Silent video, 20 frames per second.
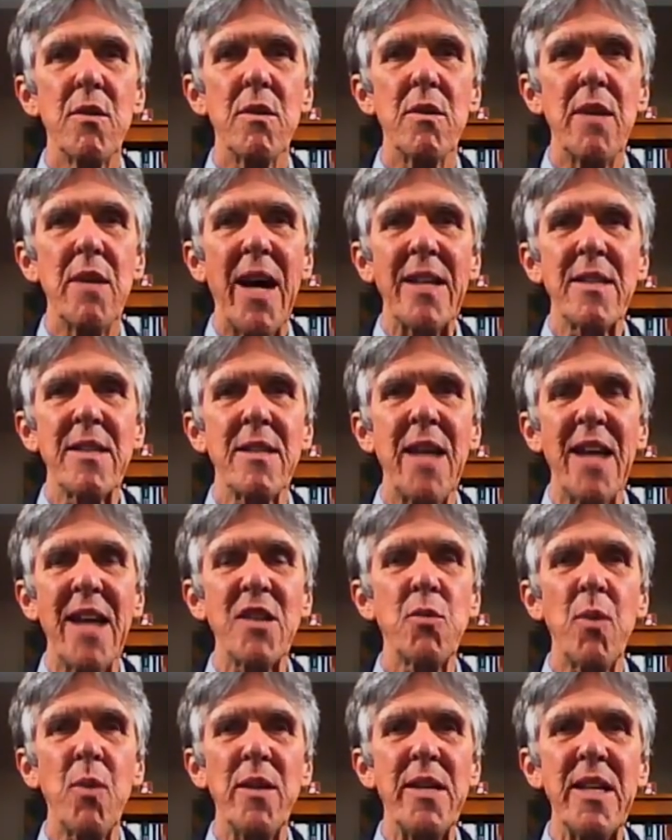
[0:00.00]

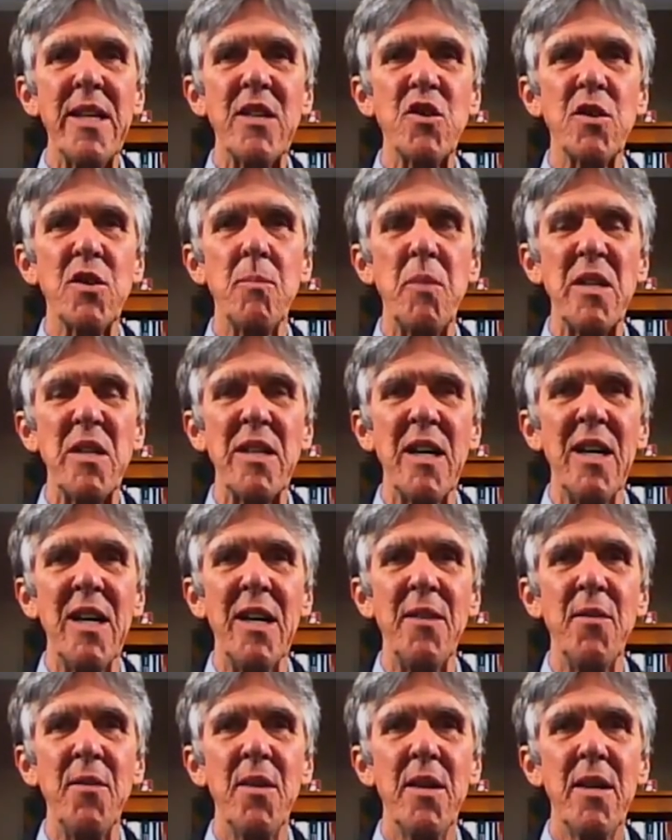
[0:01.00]
That's what needs to be
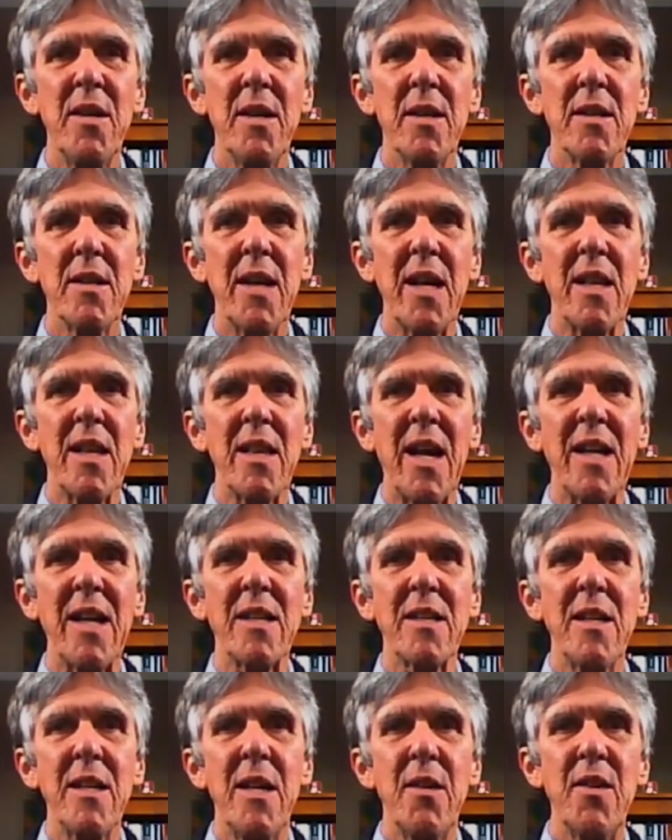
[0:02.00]
done.
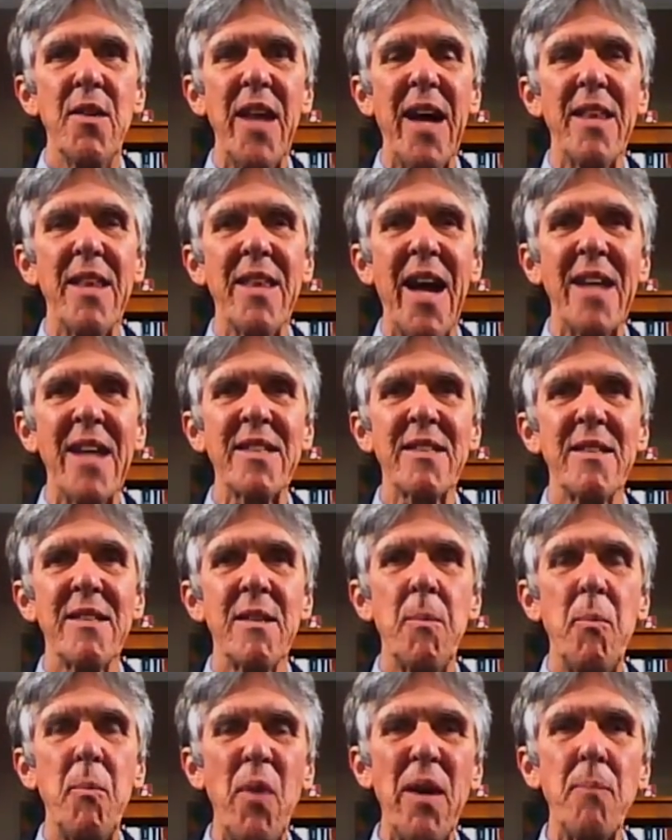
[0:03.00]
That's
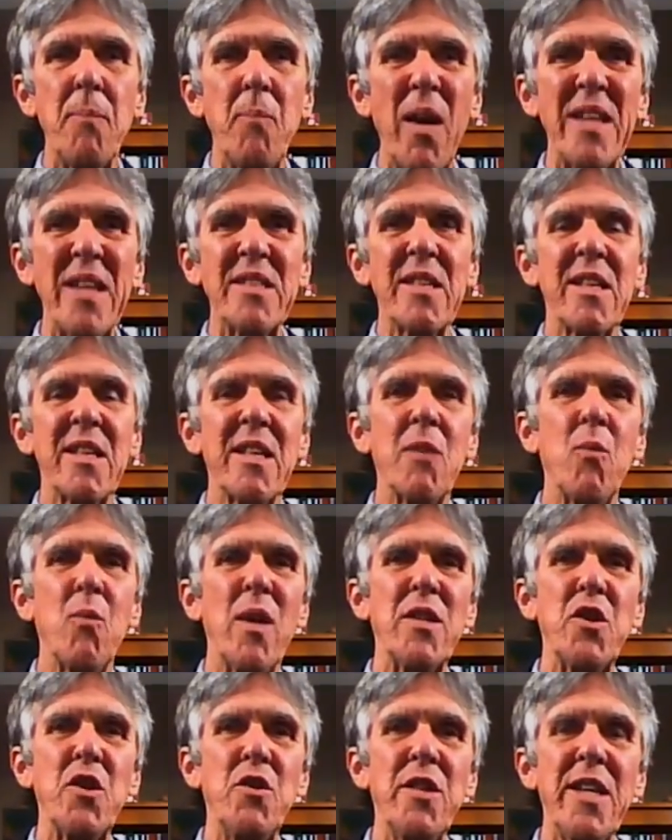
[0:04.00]
basically
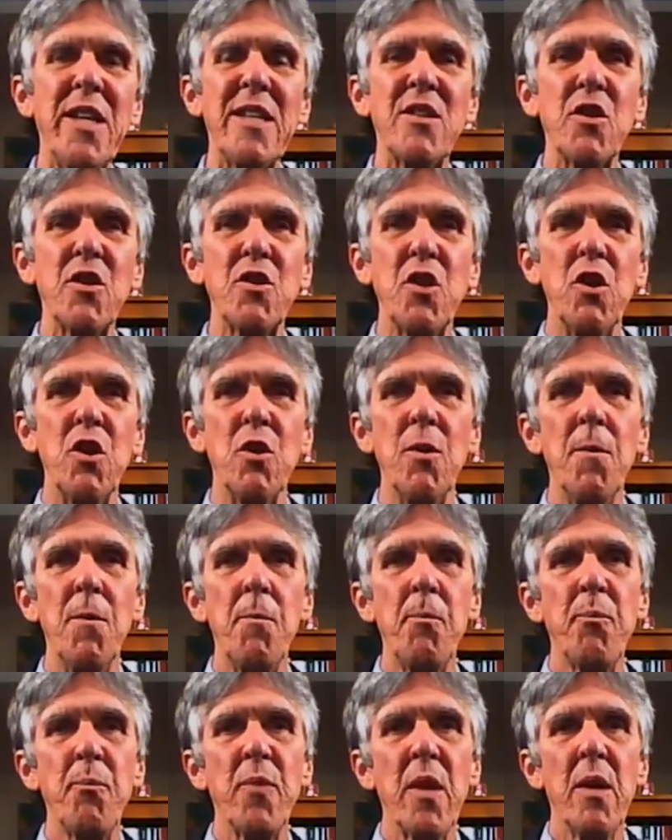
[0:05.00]
what you need to do,
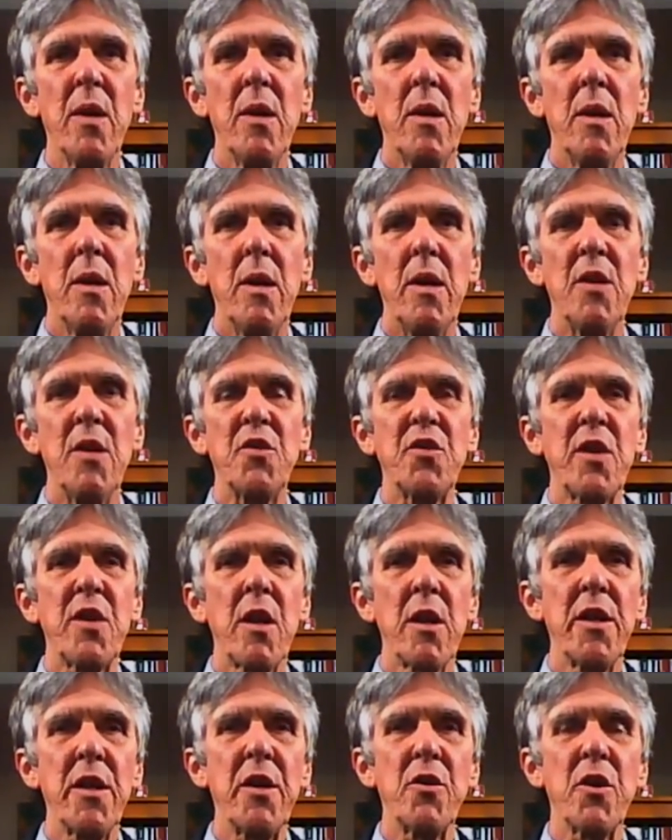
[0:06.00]
is
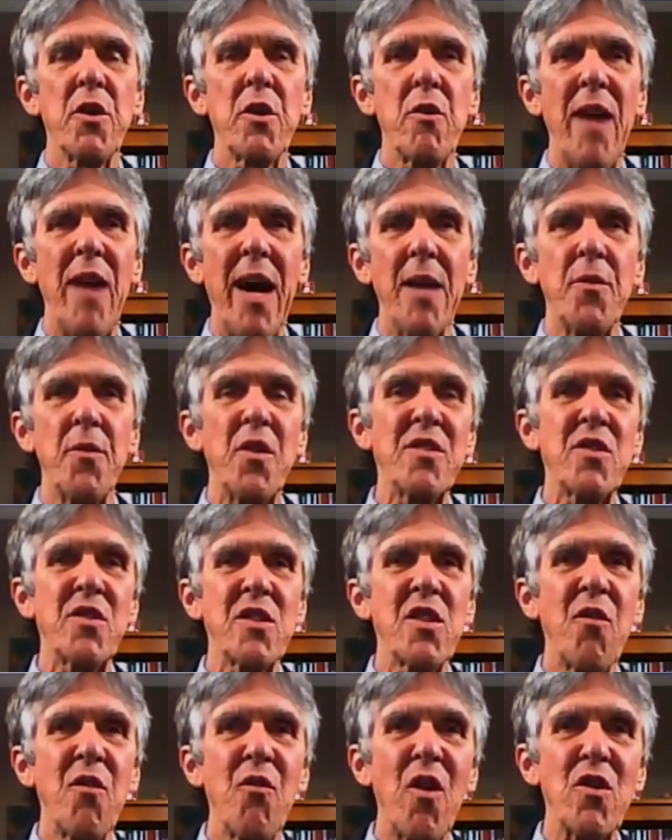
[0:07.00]
clear the ground. This is
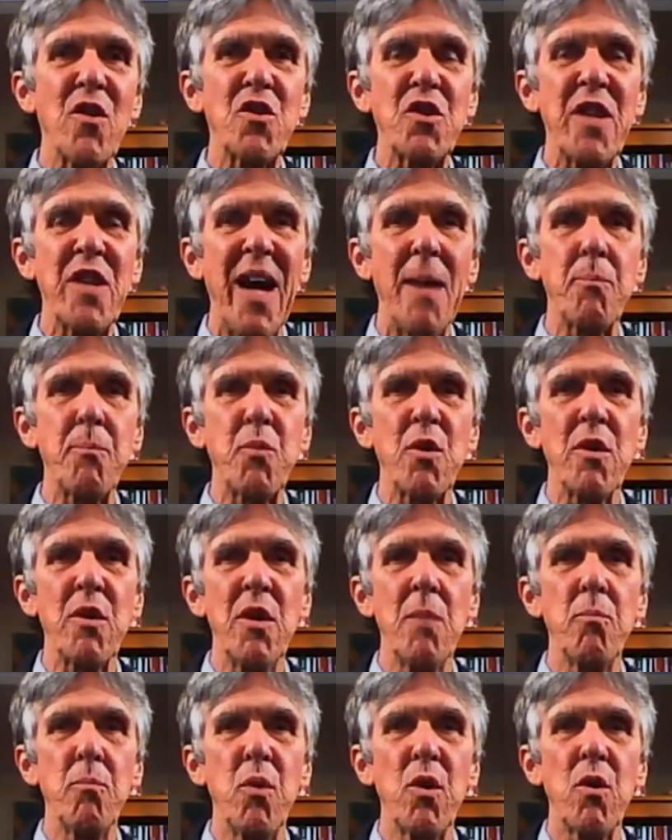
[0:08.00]
the first chapter in
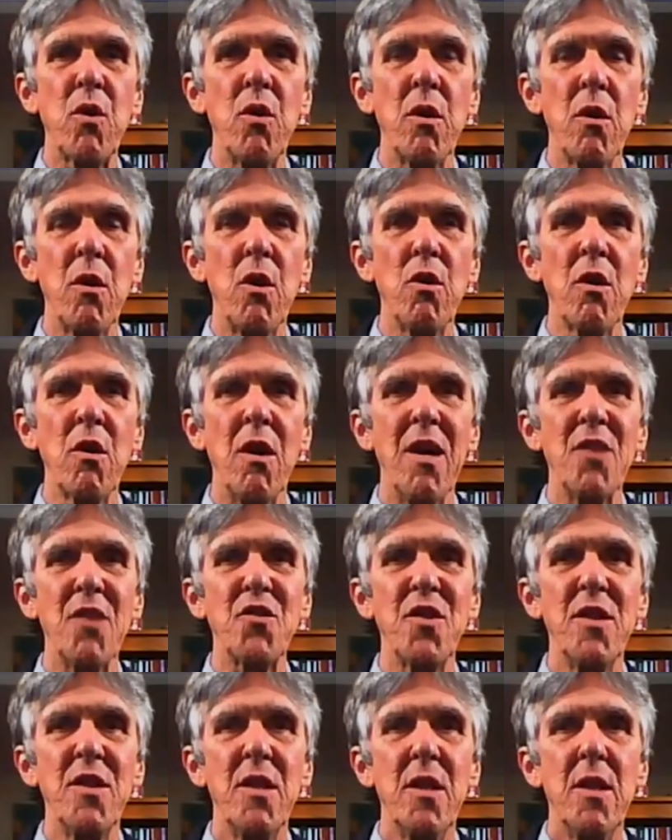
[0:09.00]
the book on
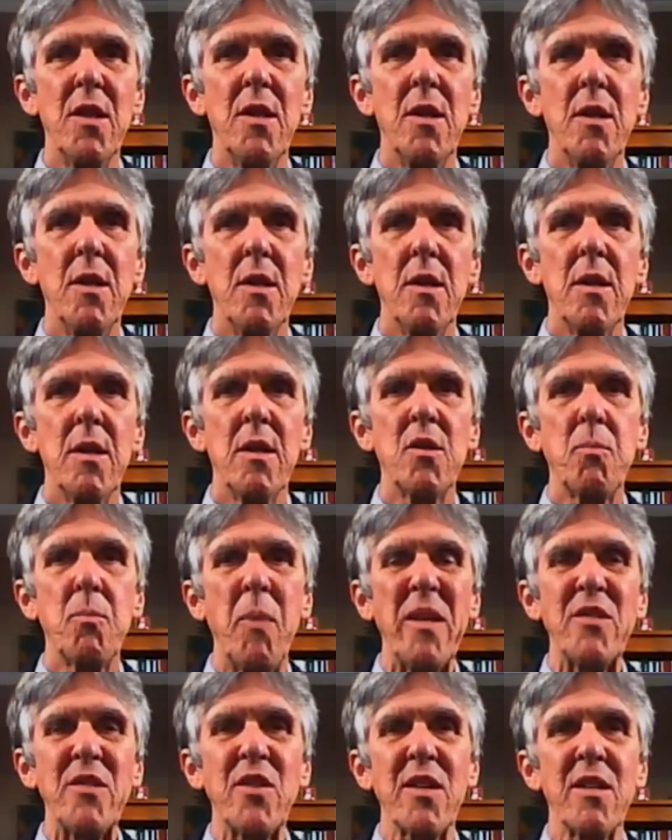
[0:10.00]
Logos. It's
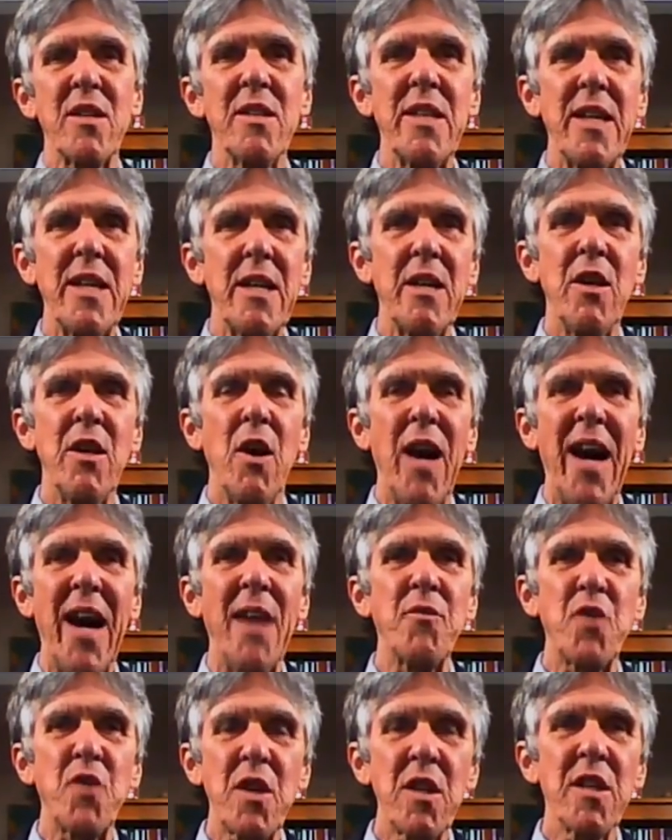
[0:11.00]
basically, I
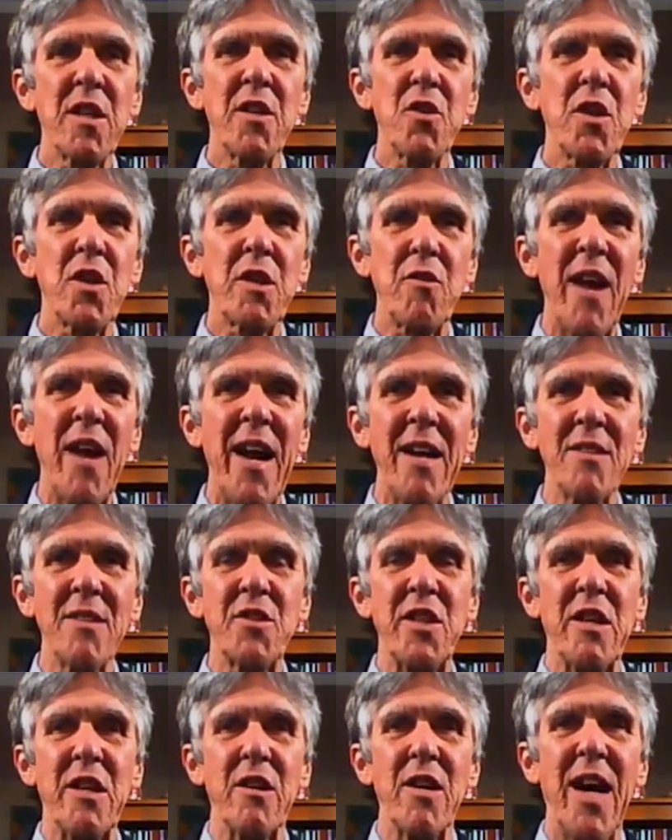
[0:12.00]
have to clear the ground
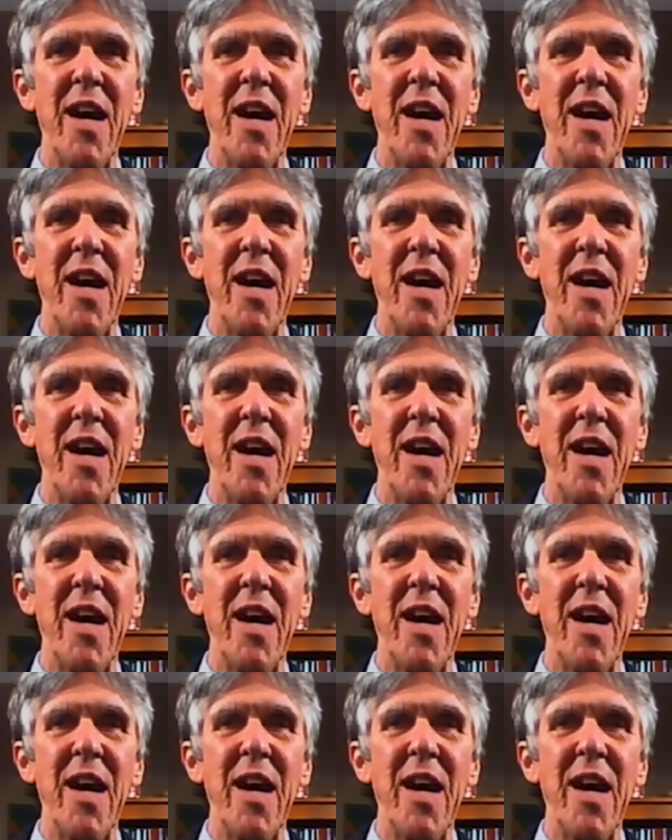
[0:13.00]
here.